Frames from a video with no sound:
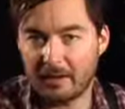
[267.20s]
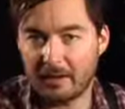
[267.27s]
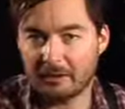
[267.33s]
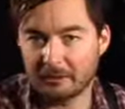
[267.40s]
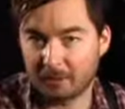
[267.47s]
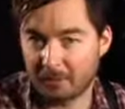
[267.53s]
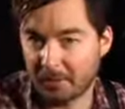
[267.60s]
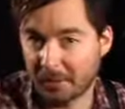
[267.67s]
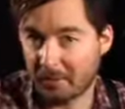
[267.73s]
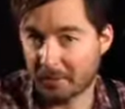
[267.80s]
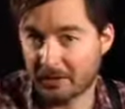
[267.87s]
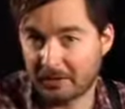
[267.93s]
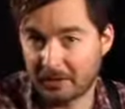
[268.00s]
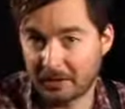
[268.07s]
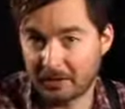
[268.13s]
As you can
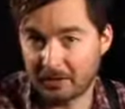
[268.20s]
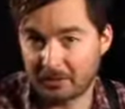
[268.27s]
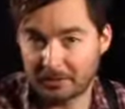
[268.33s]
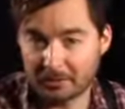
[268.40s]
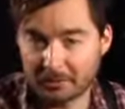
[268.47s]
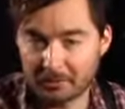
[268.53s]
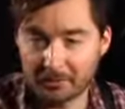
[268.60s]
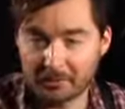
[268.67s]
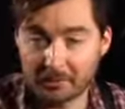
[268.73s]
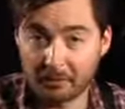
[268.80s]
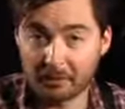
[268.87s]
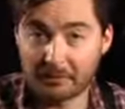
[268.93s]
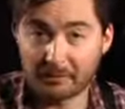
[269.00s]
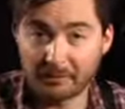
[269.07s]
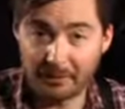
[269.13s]
probably tell, the tone
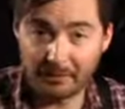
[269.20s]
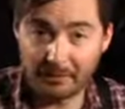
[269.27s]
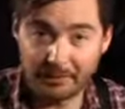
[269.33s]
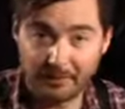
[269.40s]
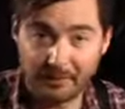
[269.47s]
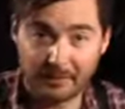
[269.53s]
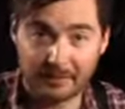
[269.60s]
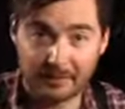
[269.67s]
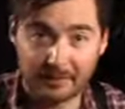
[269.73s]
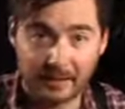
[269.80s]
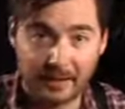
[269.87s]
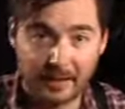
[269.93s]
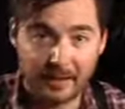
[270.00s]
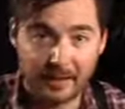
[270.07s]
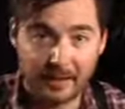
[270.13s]
control is very effective,
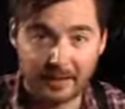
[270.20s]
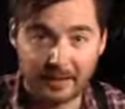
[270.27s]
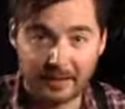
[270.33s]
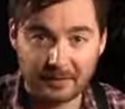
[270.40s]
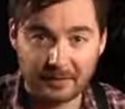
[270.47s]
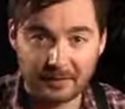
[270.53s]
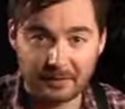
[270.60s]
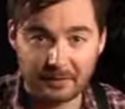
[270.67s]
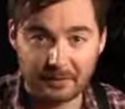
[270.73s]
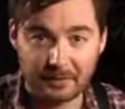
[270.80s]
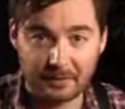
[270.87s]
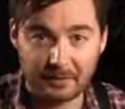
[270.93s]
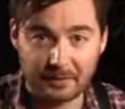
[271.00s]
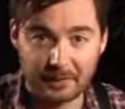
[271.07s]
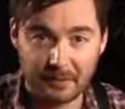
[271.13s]
and that gives you a
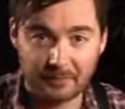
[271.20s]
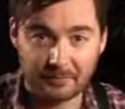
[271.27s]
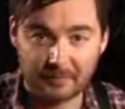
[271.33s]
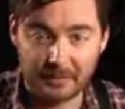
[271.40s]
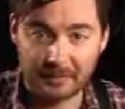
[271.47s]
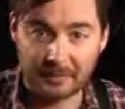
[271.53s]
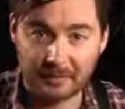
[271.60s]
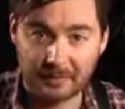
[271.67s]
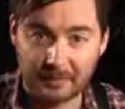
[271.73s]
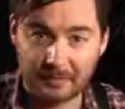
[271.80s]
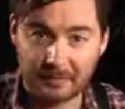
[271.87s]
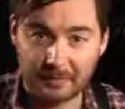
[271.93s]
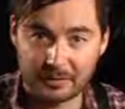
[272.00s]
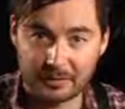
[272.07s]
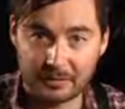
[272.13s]
wide range of
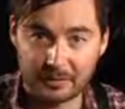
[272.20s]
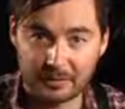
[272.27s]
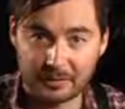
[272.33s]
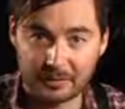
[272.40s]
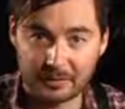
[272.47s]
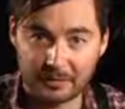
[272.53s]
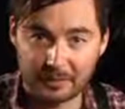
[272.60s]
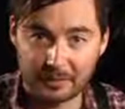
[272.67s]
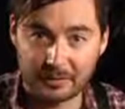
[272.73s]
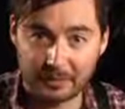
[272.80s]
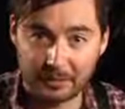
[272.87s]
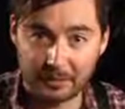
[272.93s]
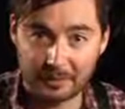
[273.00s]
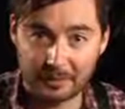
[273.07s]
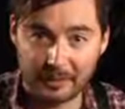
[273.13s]
different sounds you can use in
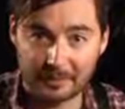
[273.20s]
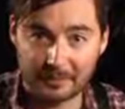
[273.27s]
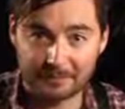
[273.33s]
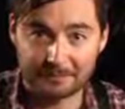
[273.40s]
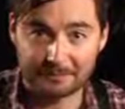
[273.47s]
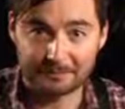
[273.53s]
your playing.